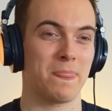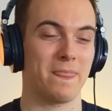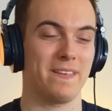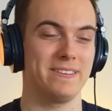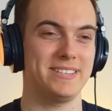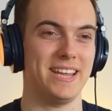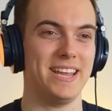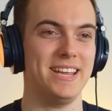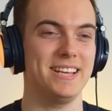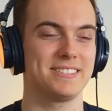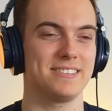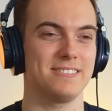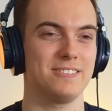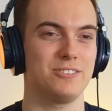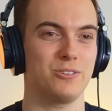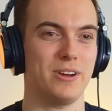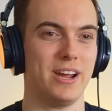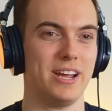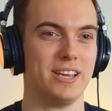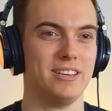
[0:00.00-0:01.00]
Dang, so
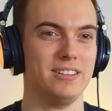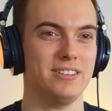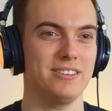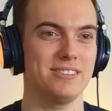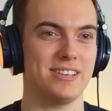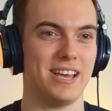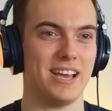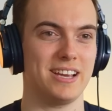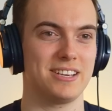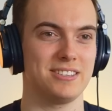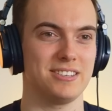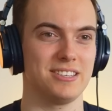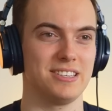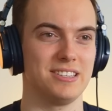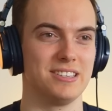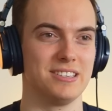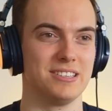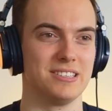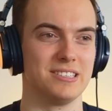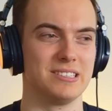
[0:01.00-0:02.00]
Dracula's actually
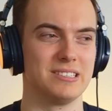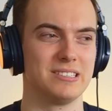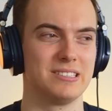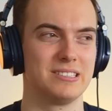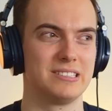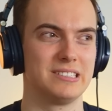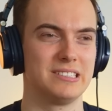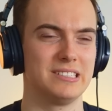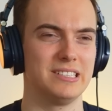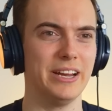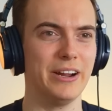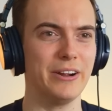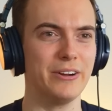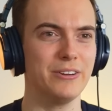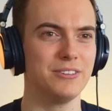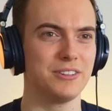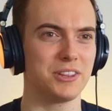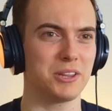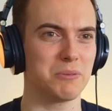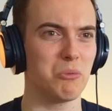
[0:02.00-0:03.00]
the, you know,
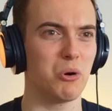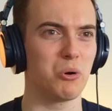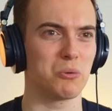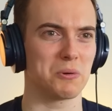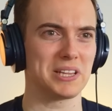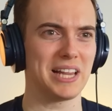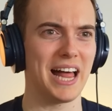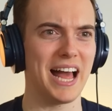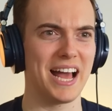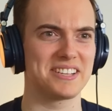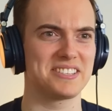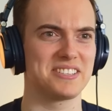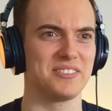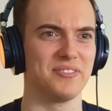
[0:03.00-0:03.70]
the more relaxed